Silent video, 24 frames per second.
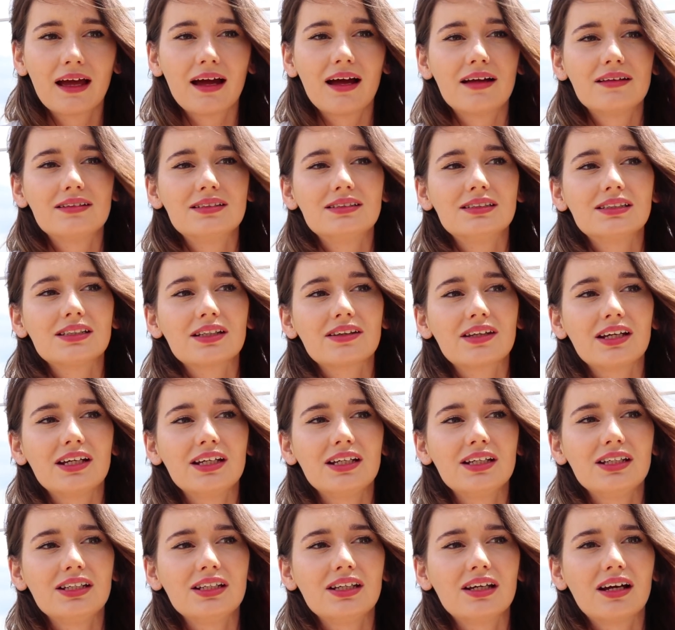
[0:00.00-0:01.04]
And
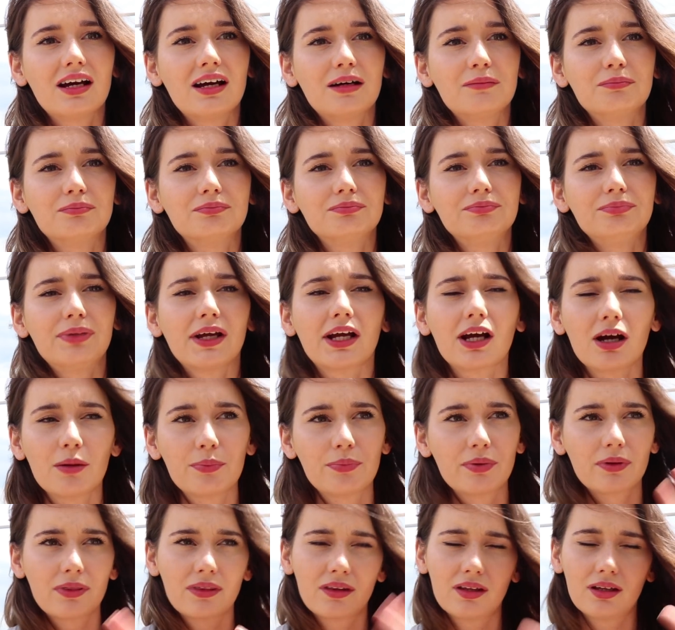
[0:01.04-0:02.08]
they um, pick up
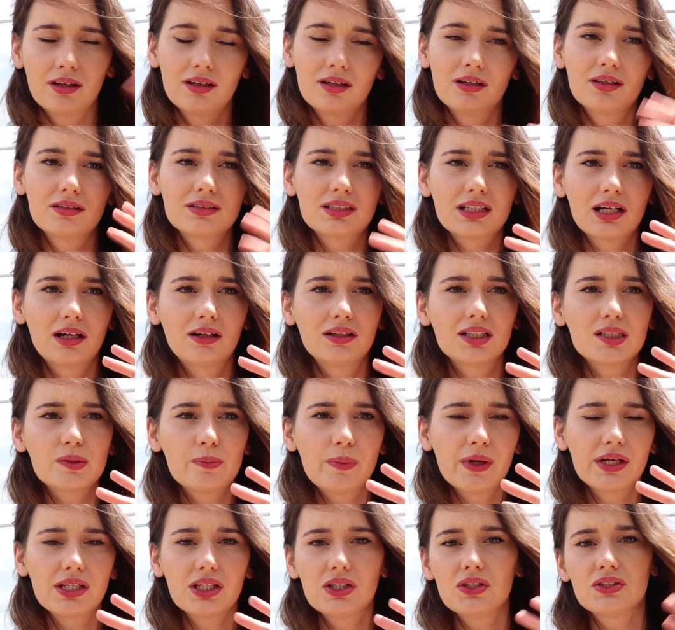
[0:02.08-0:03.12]
the cells
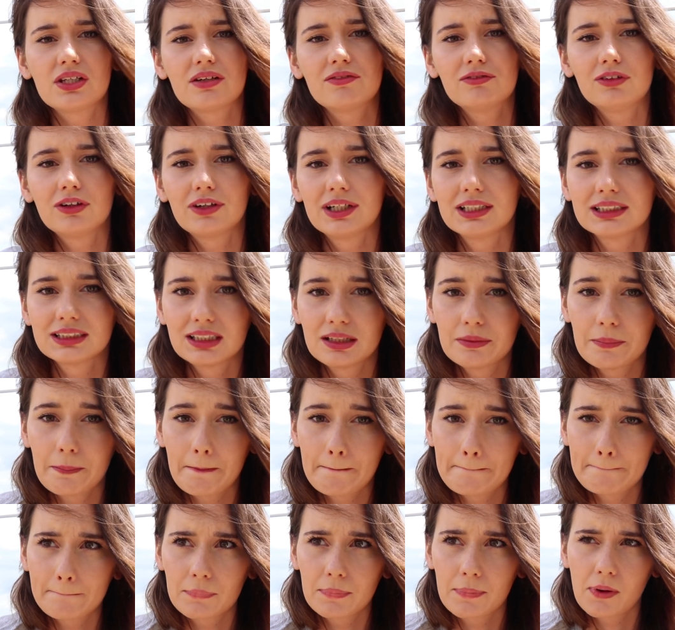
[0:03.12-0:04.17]
by using fluorescent
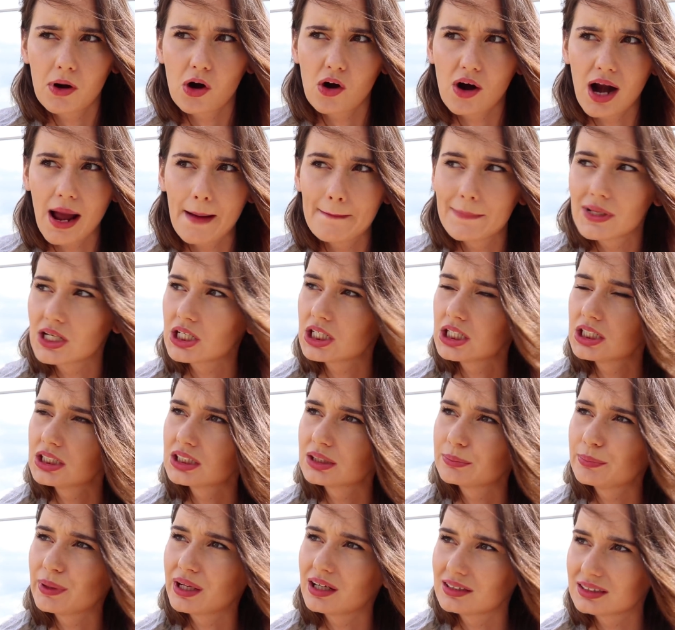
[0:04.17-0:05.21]

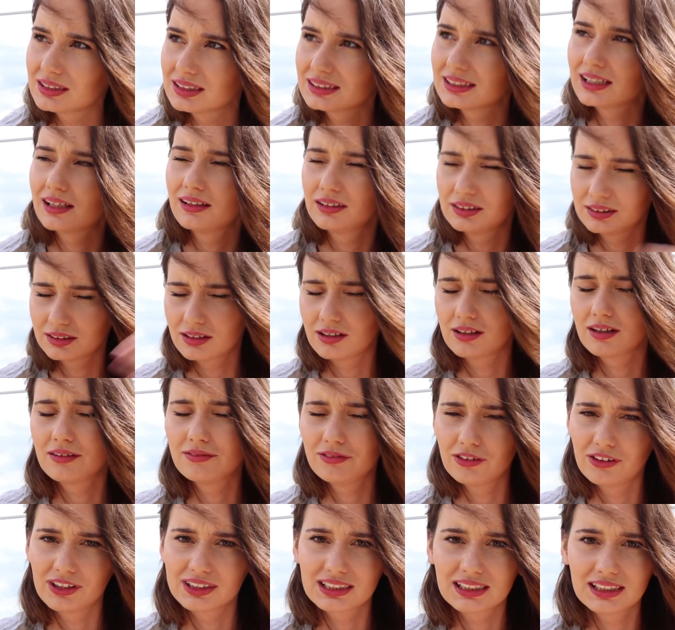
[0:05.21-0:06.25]
parameters because the cells are
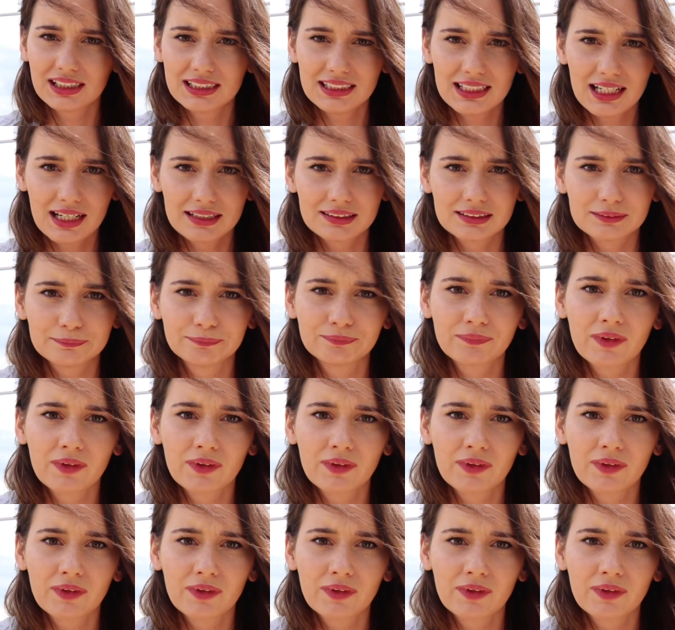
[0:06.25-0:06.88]
fluorescently dyed.